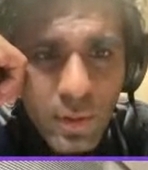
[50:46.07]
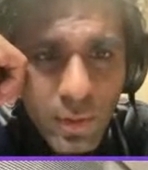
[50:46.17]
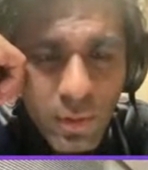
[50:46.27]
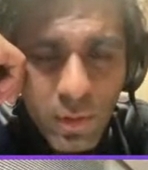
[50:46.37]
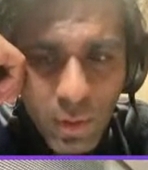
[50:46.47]

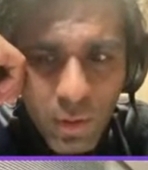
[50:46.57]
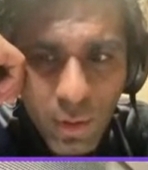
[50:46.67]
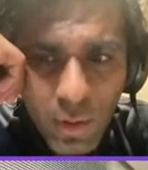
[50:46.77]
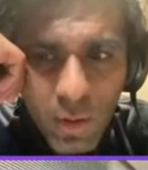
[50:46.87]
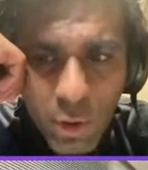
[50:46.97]
So
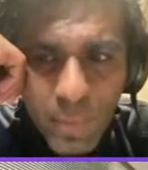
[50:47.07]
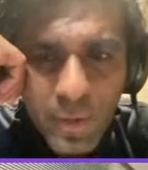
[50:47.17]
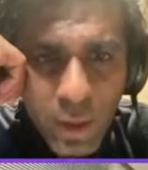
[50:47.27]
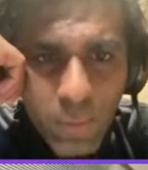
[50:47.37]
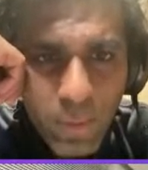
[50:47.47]
go a bit
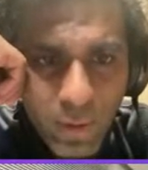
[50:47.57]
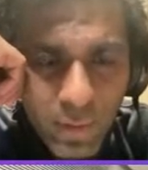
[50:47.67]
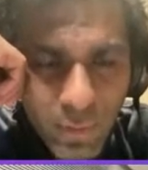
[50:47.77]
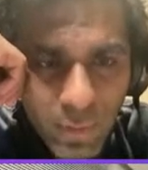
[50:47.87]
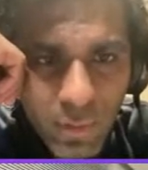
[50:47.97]
down,
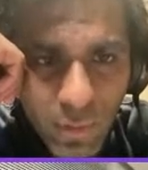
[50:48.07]
please.